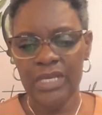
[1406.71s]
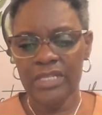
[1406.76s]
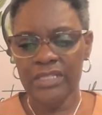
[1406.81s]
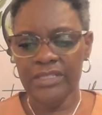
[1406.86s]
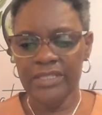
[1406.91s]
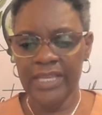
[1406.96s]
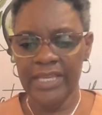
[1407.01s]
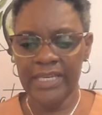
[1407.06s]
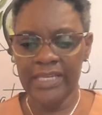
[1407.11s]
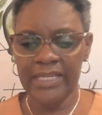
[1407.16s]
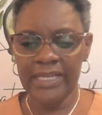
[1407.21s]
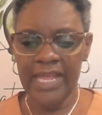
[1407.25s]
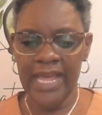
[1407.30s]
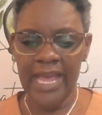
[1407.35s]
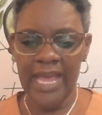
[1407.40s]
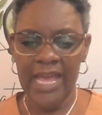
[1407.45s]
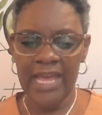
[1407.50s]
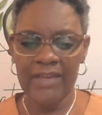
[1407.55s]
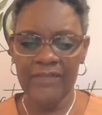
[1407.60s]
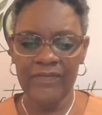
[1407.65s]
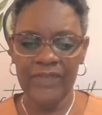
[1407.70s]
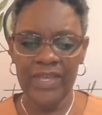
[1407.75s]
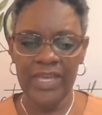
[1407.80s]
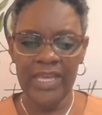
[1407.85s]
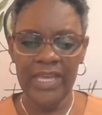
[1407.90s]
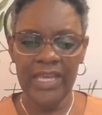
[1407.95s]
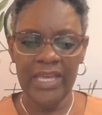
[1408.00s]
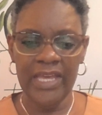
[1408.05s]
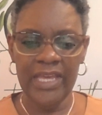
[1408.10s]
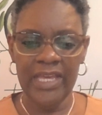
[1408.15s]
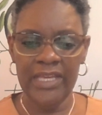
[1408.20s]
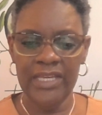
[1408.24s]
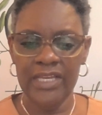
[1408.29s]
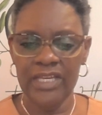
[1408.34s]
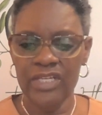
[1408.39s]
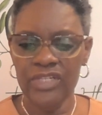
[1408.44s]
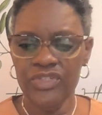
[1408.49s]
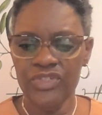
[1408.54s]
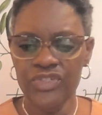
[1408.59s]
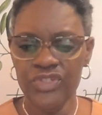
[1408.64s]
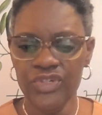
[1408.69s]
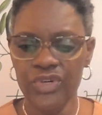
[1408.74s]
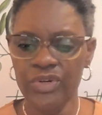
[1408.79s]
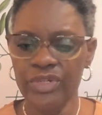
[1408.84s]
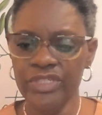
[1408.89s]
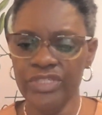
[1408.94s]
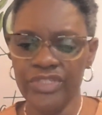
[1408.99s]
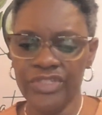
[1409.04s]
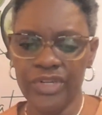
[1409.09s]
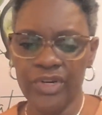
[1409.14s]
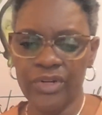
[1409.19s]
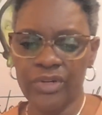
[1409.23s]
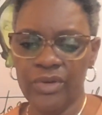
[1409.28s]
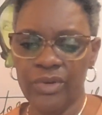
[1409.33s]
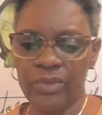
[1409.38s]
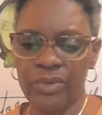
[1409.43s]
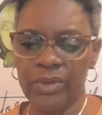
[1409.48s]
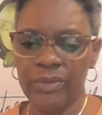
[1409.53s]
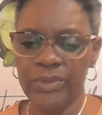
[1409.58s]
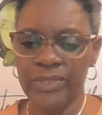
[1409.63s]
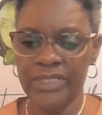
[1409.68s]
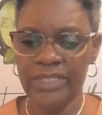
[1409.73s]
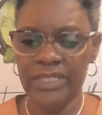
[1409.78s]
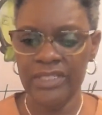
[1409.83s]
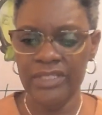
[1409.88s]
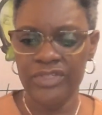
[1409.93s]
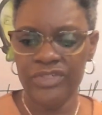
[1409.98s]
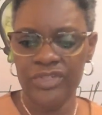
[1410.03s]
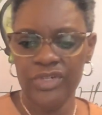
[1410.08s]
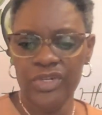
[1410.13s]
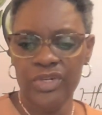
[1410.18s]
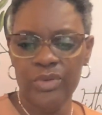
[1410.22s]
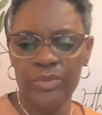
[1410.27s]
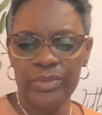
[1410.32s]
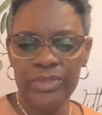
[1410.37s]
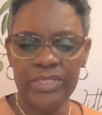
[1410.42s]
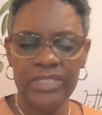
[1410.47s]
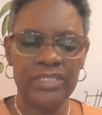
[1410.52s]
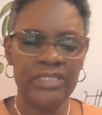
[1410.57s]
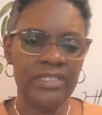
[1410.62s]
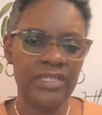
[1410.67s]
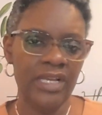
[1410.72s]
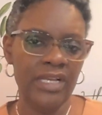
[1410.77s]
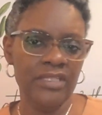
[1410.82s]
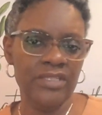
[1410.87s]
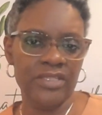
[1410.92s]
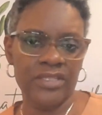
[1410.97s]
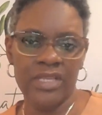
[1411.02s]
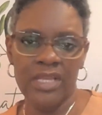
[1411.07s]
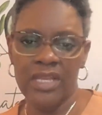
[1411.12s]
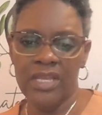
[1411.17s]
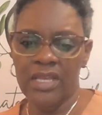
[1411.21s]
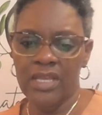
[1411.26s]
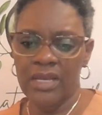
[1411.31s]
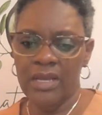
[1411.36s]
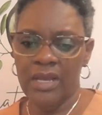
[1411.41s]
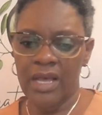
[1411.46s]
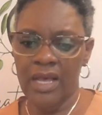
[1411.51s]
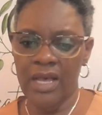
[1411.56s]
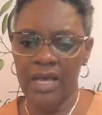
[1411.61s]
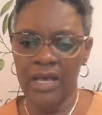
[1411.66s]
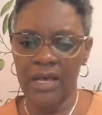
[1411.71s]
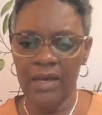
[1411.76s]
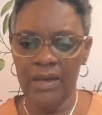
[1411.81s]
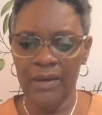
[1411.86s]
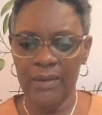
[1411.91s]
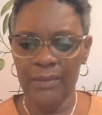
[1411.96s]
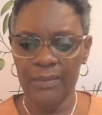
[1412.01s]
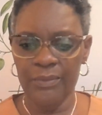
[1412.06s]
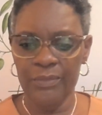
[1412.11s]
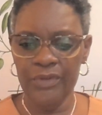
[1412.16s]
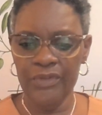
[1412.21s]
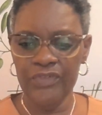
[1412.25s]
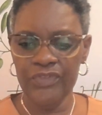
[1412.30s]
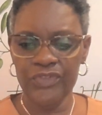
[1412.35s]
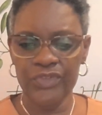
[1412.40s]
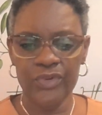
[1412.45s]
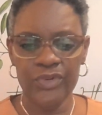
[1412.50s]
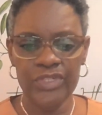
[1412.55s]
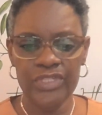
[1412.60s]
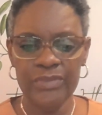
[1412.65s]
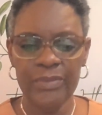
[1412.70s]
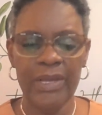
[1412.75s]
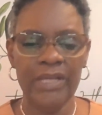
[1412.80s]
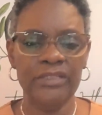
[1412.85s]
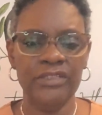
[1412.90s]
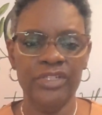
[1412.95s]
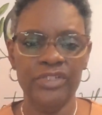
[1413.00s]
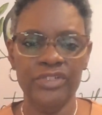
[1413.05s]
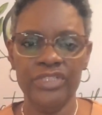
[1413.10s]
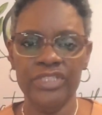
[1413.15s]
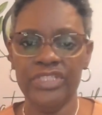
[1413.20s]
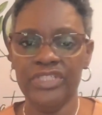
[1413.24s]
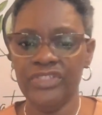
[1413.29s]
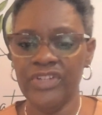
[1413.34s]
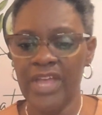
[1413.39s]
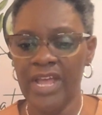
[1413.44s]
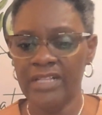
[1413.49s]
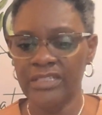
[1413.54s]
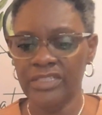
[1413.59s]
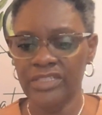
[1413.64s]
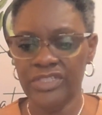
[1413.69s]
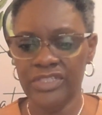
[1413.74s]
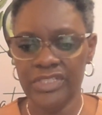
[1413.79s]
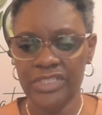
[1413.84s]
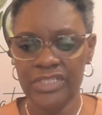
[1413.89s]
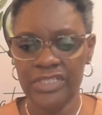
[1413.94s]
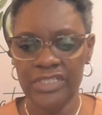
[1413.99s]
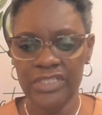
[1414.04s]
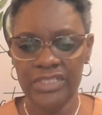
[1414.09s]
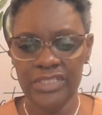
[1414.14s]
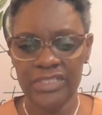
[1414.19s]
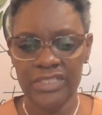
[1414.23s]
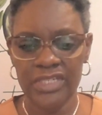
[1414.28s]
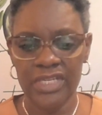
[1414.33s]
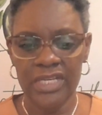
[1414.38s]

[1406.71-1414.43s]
They could have a story circle where we sit in a circle and we discuss brief stories about learning challenges